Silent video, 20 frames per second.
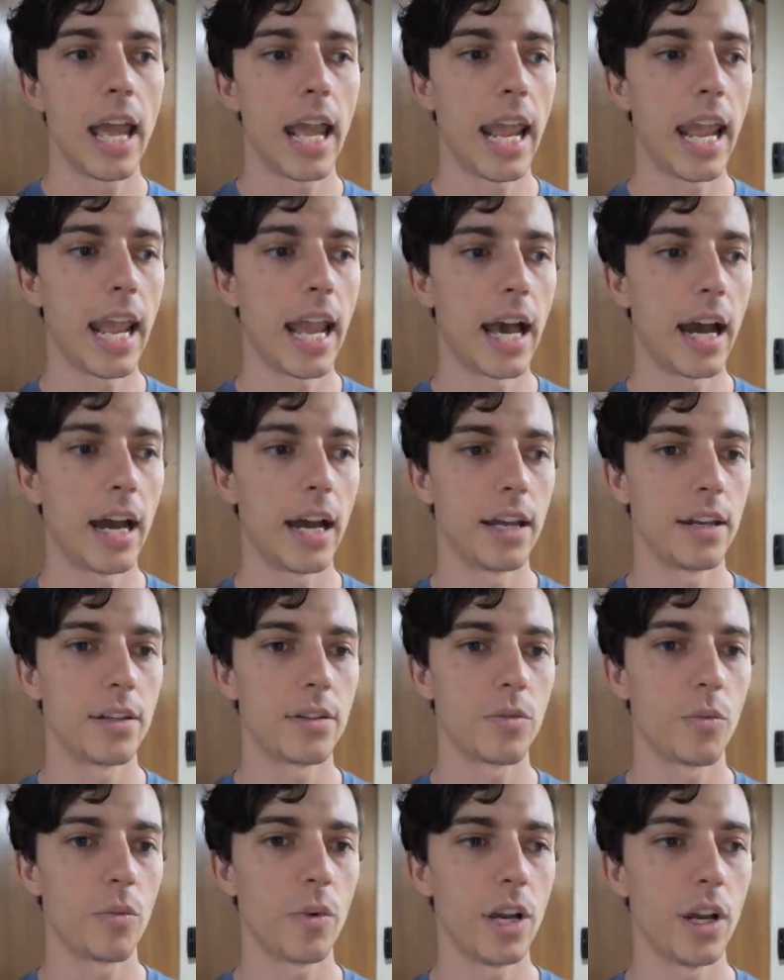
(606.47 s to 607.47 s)

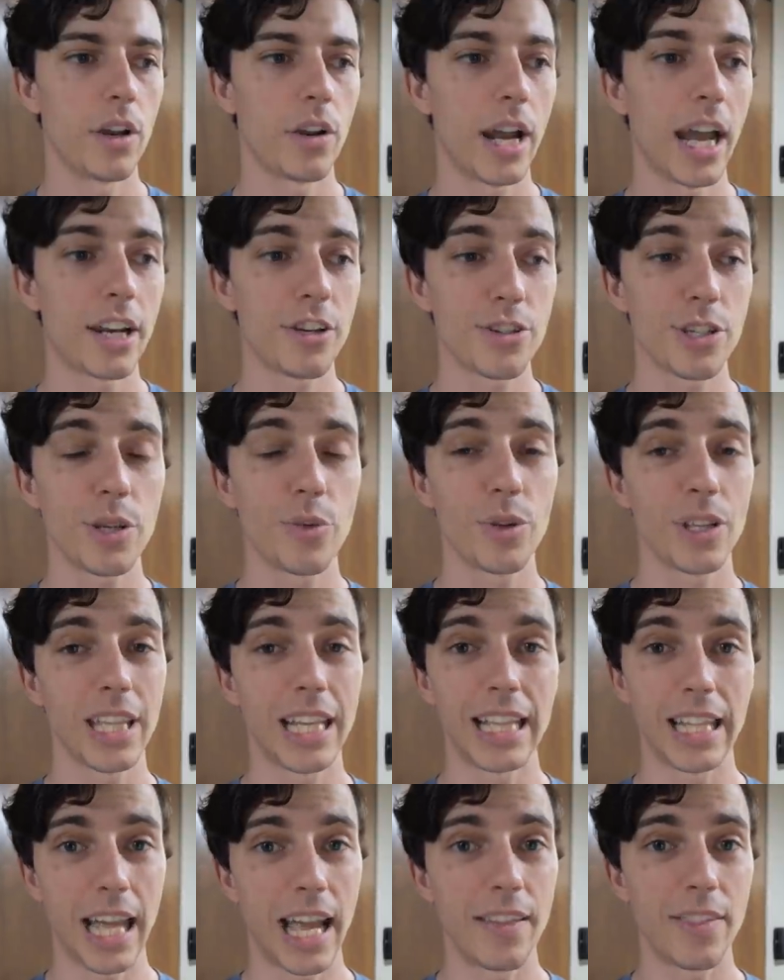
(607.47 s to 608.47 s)
And we're actually
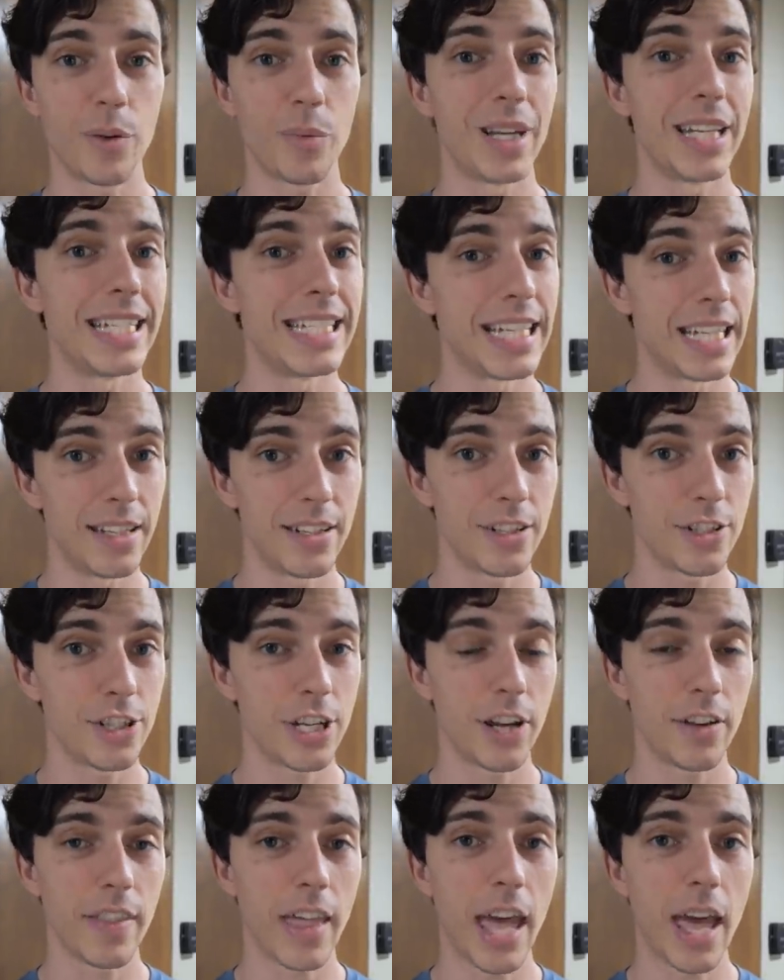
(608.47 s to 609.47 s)
really glad that we didn't
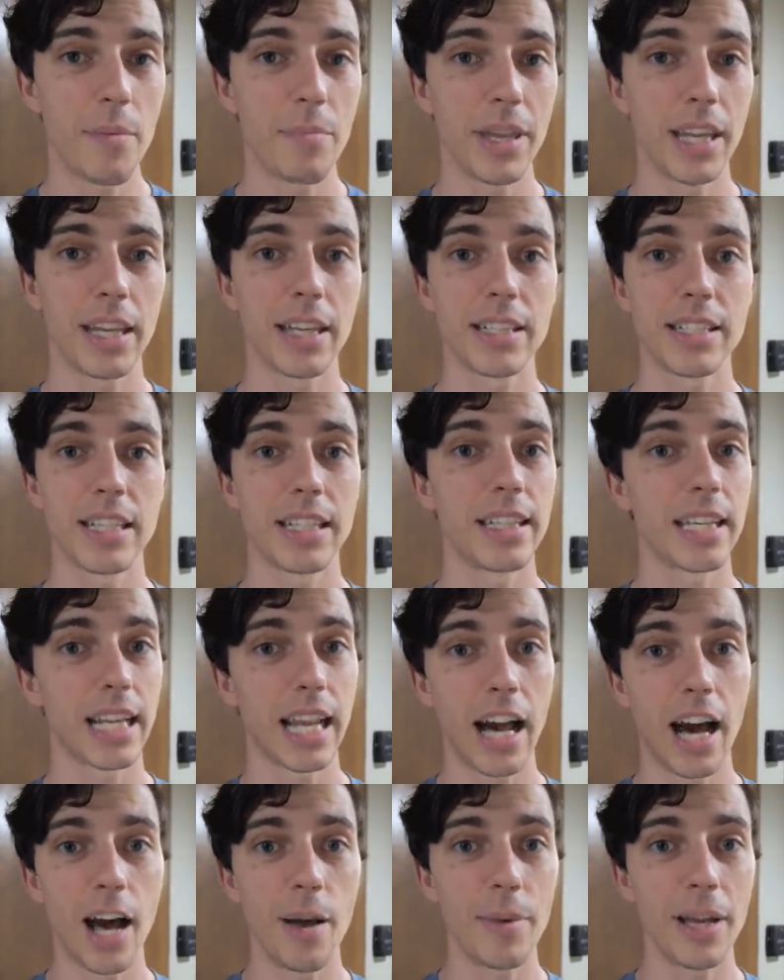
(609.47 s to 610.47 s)
share that, because in the
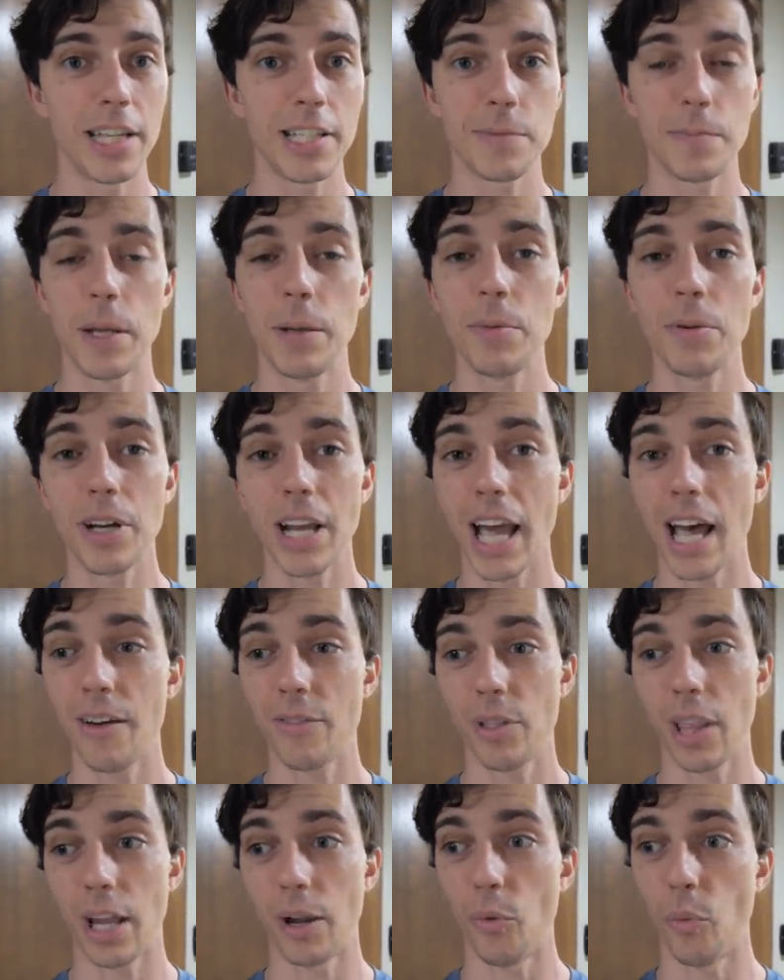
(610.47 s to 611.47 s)
comments, people
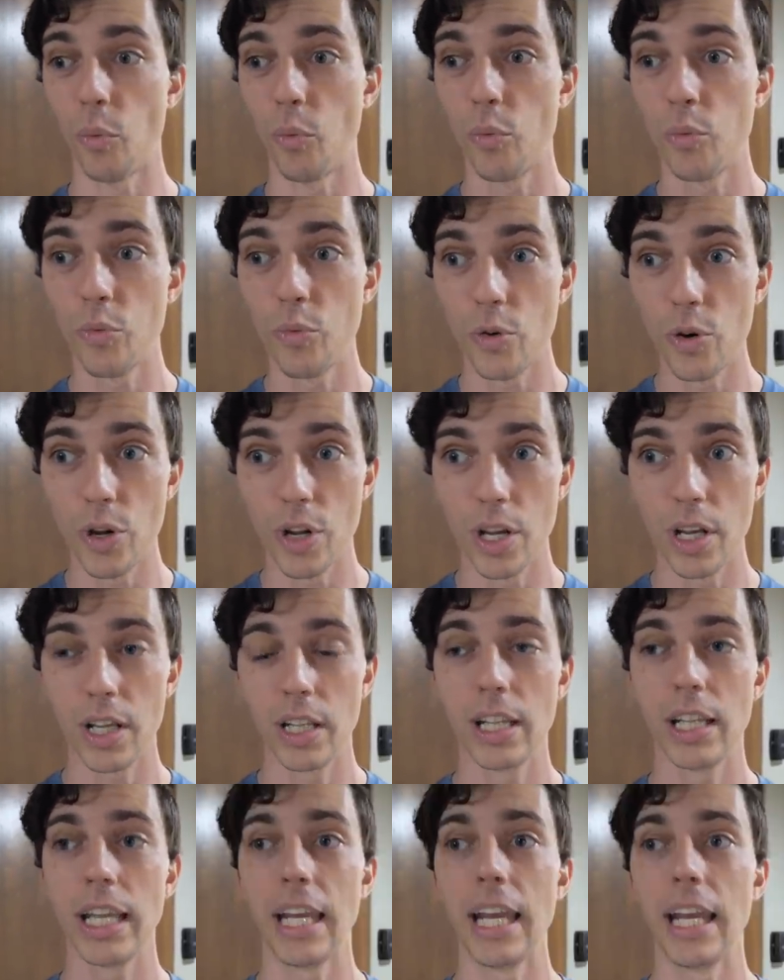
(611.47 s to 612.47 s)
got, like,
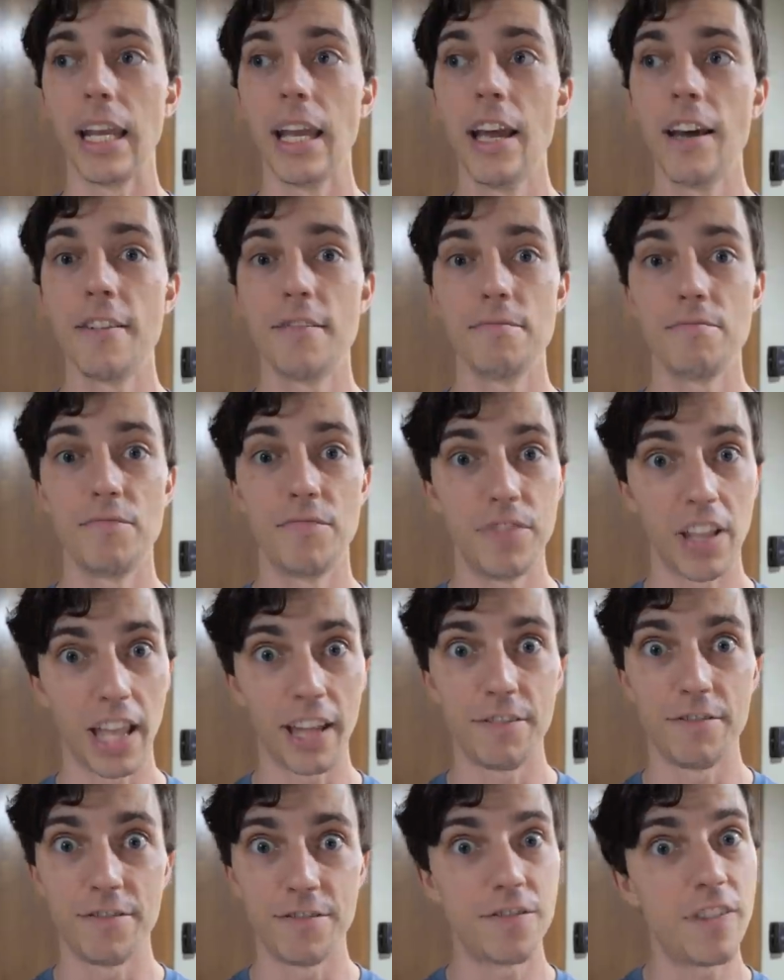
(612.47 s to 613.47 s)
really,
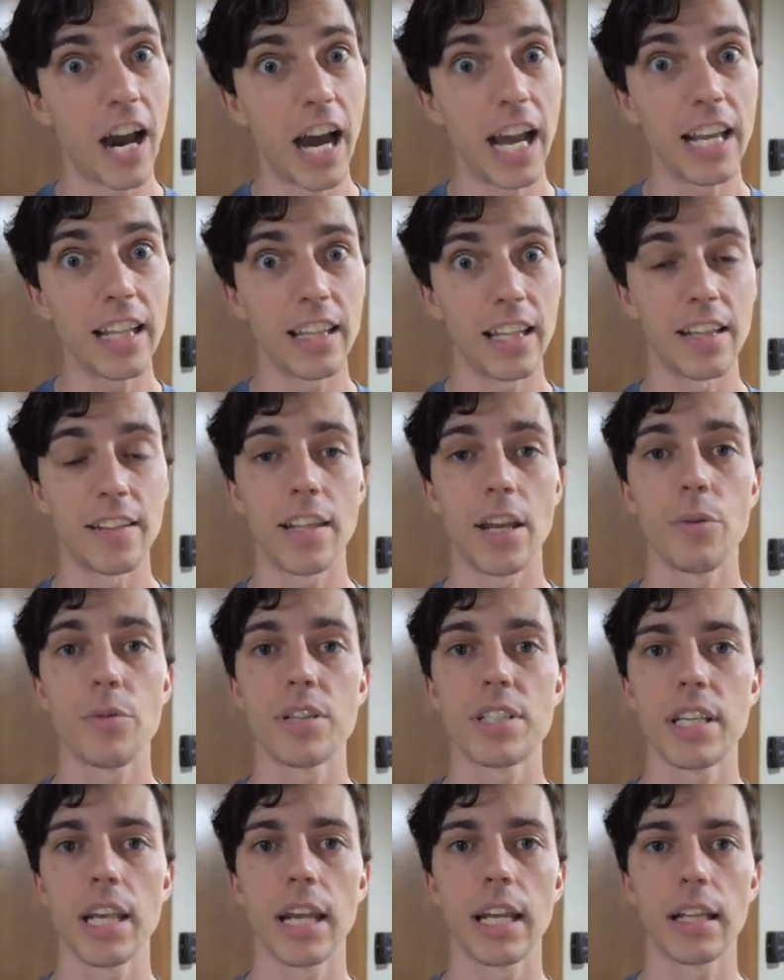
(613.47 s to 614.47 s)
like, violent. They were
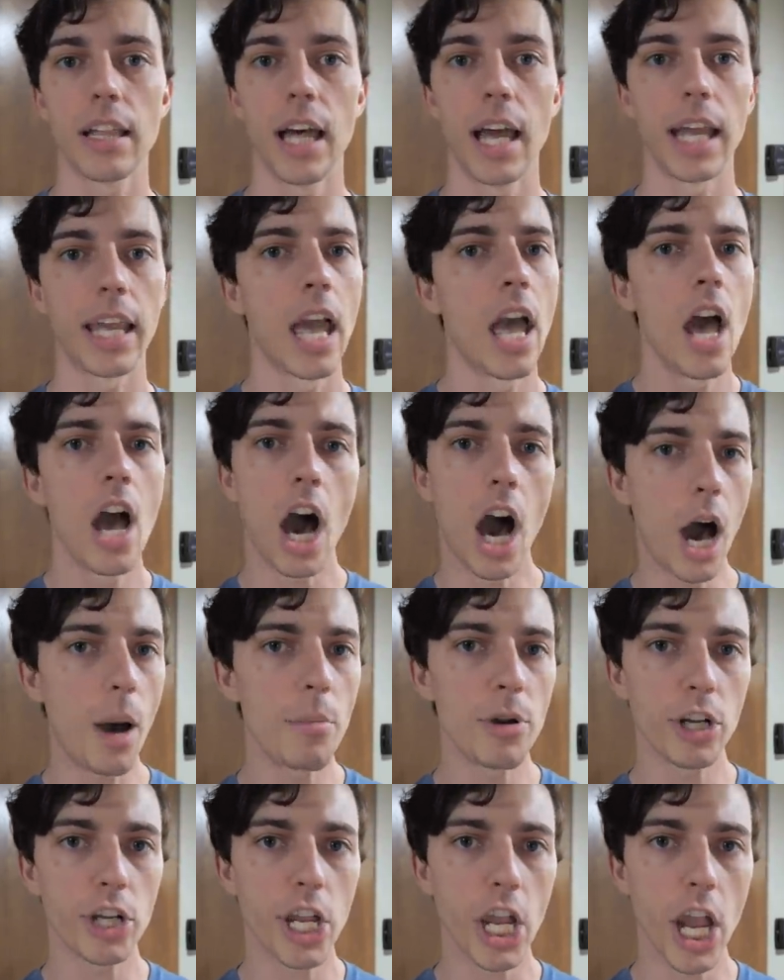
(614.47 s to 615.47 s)
saying, like, I'm
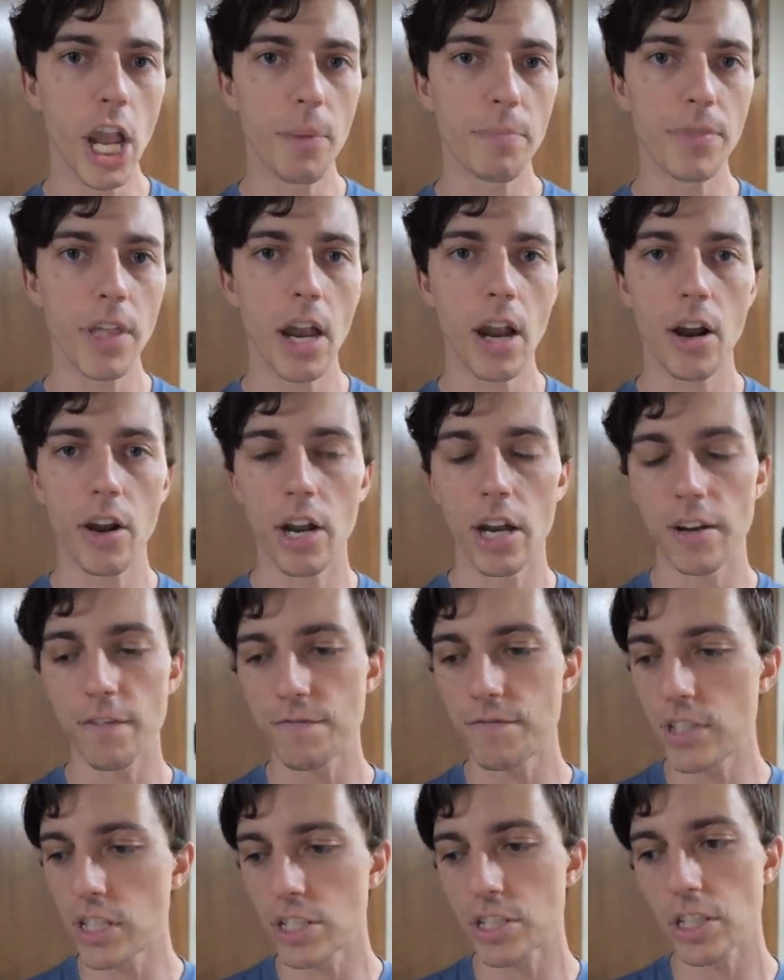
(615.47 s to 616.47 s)
gonna camp there, and
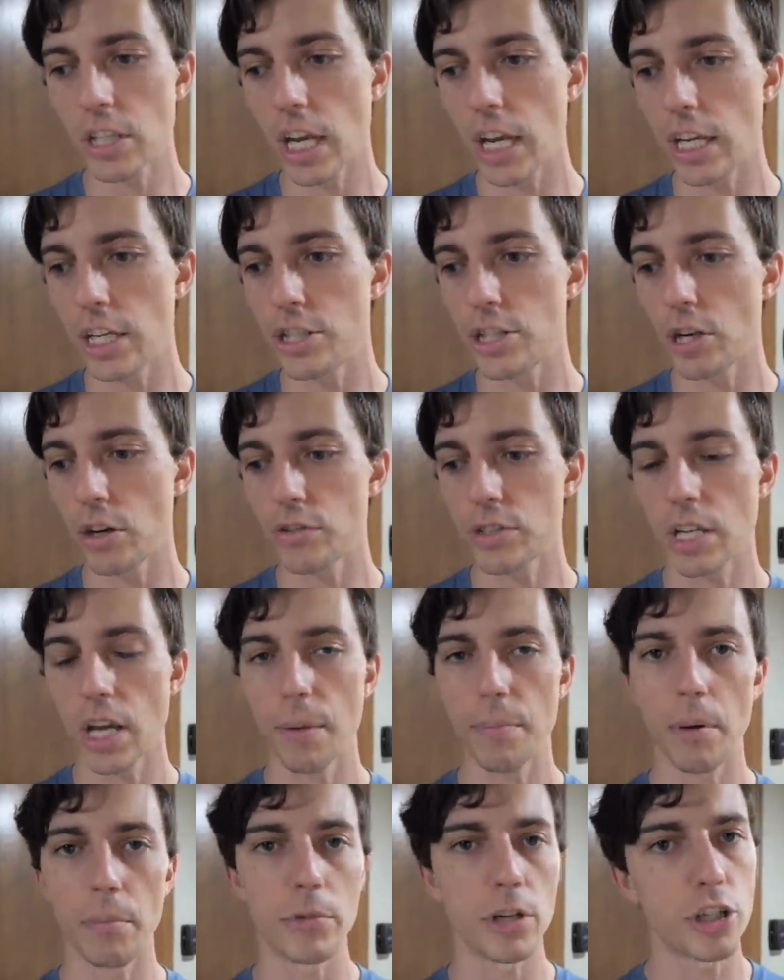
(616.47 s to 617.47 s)
if this lady shows
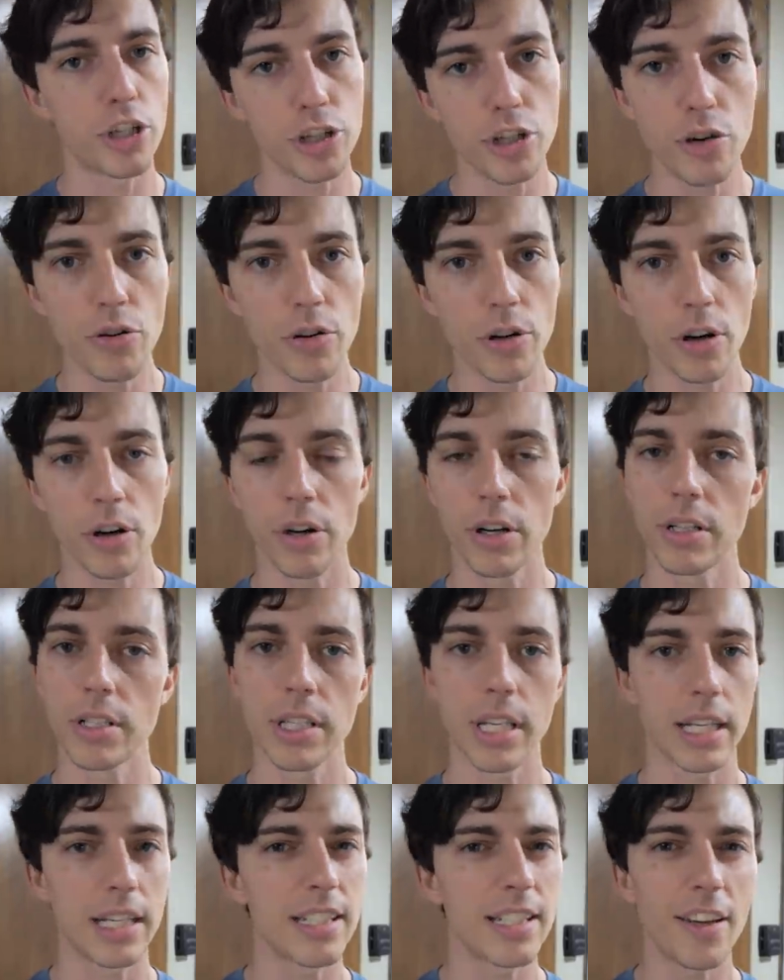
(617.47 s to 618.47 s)
up, I'm gonna shoot her, and,
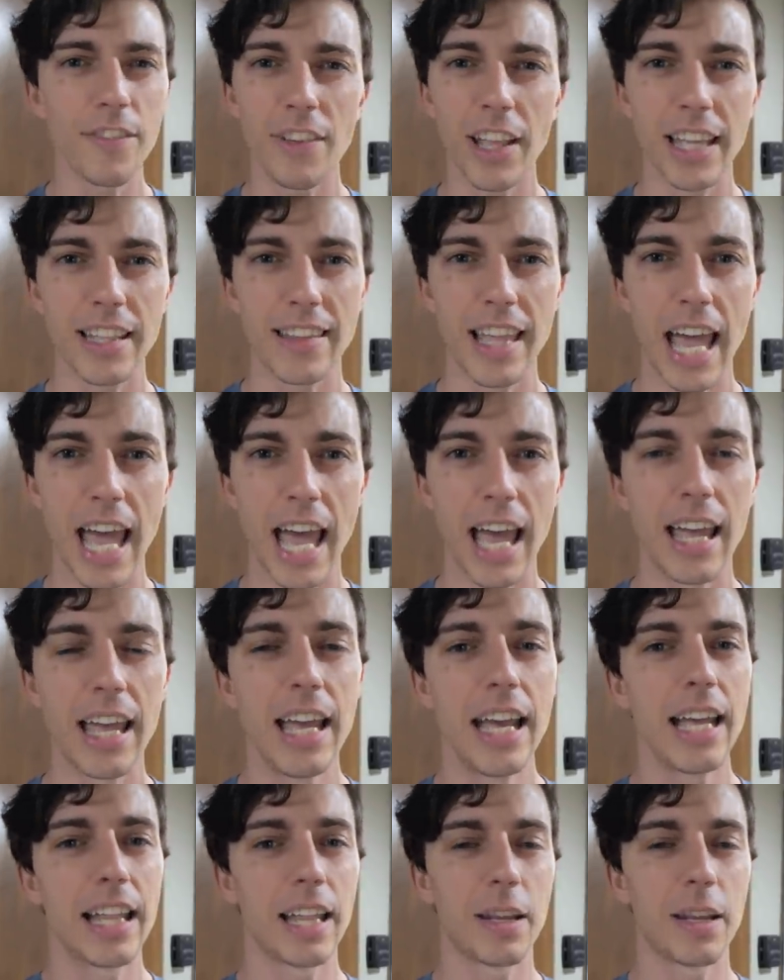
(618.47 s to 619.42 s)
like, stuff like that.